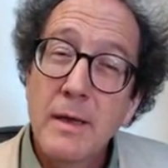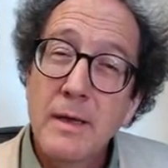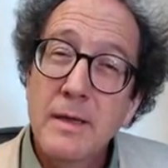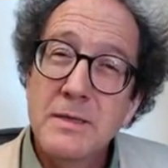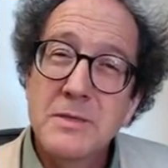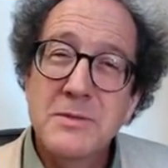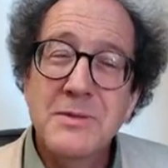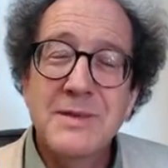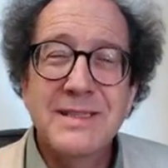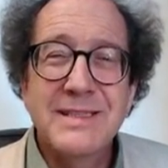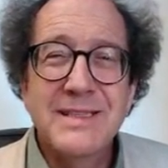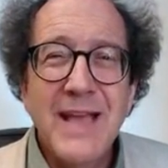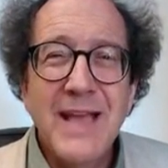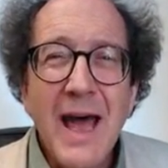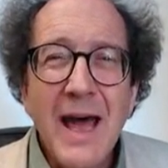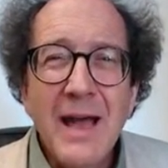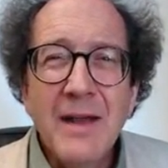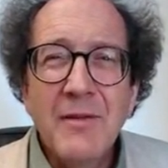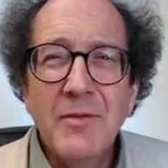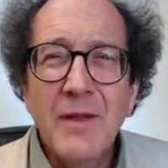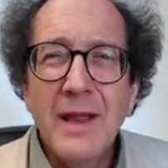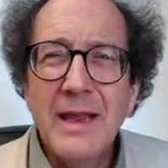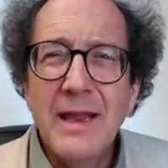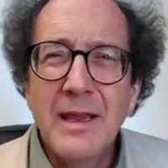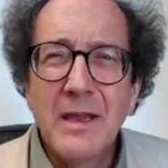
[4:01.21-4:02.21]
So it's kind
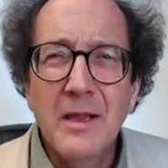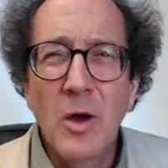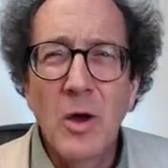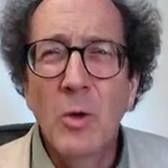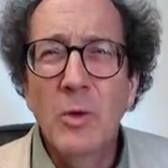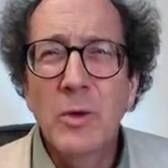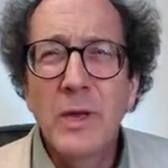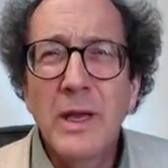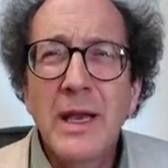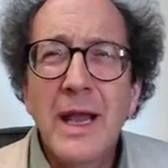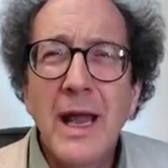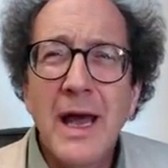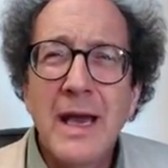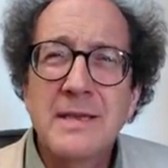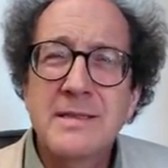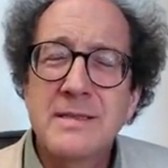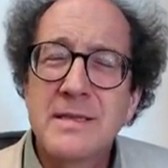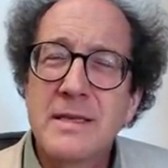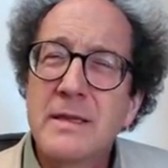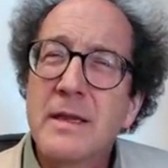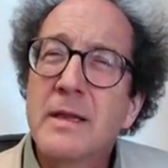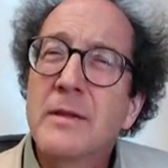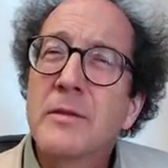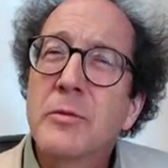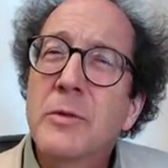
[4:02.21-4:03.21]
of like Goldilocks
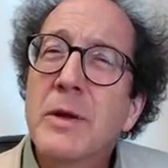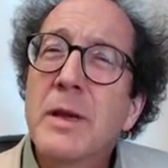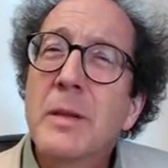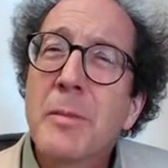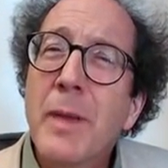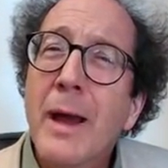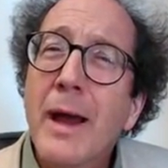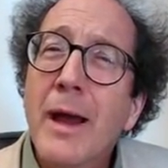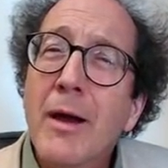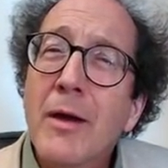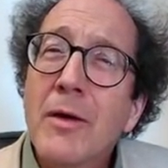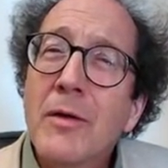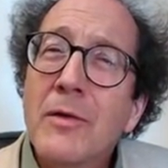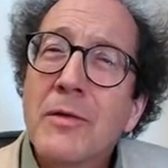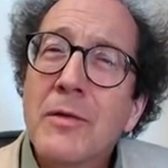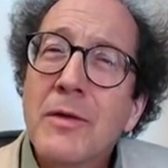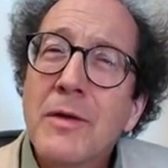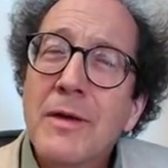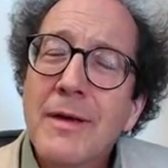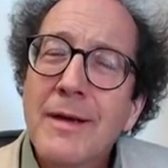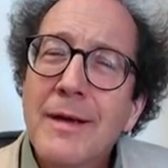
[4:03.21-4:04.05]
and the Three Bears.